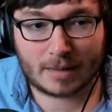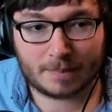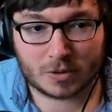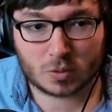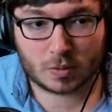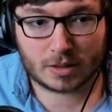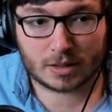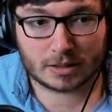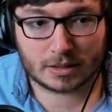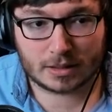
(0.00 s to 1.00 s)
in
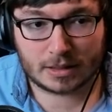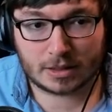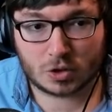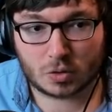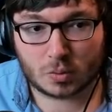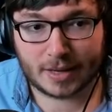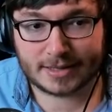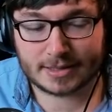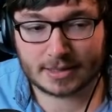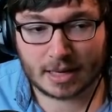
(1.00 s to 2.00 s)
between EU
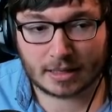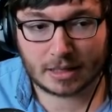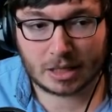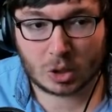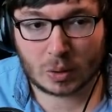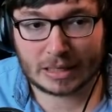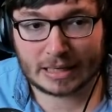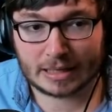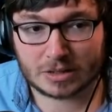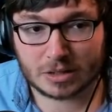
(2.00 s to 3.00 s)
West and
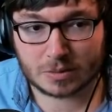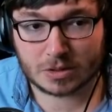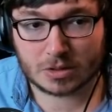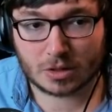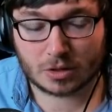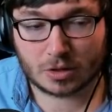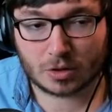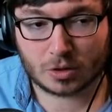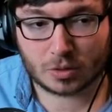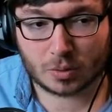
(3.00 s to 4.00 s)
EUNE in terms of solo queue
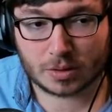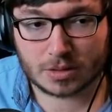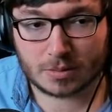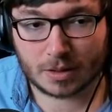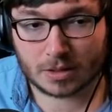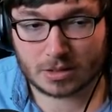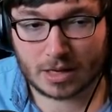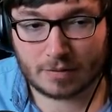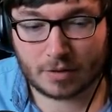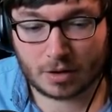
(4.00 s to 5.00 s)
quality, because I
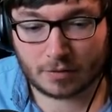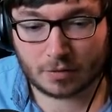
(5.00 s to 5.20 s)
have heard